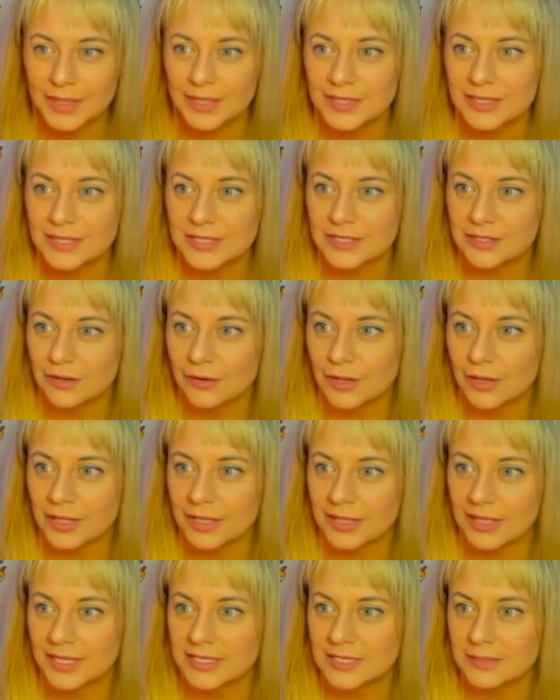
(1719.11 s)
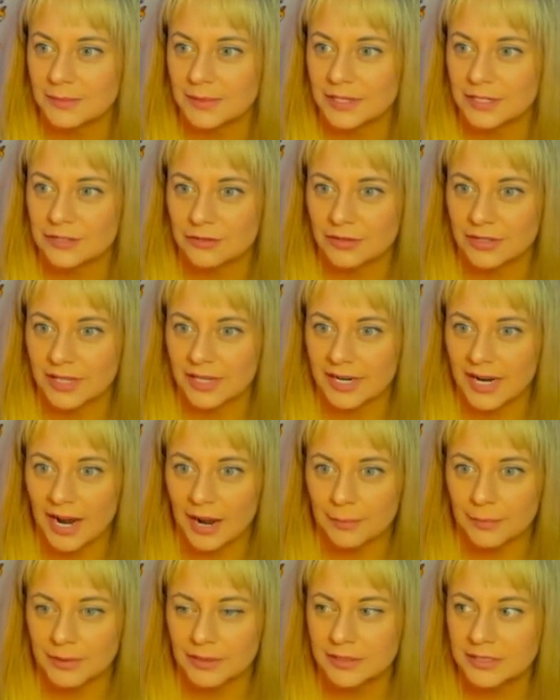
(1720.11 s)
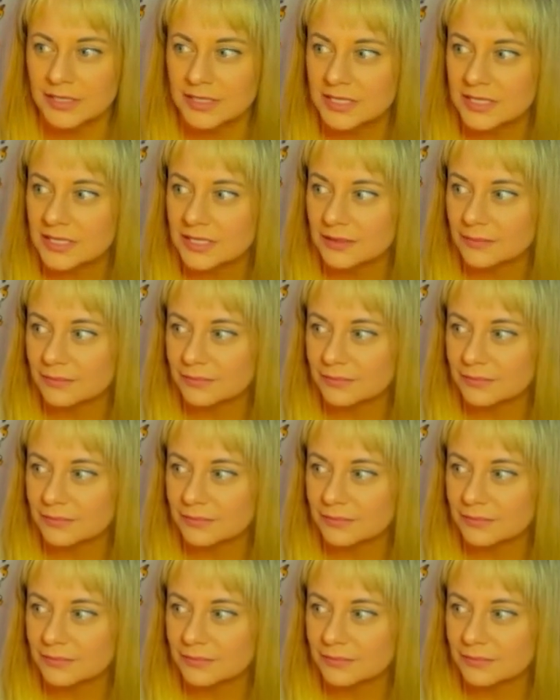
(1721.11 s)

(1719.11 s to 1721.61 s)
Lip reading: So let's make sure that happens.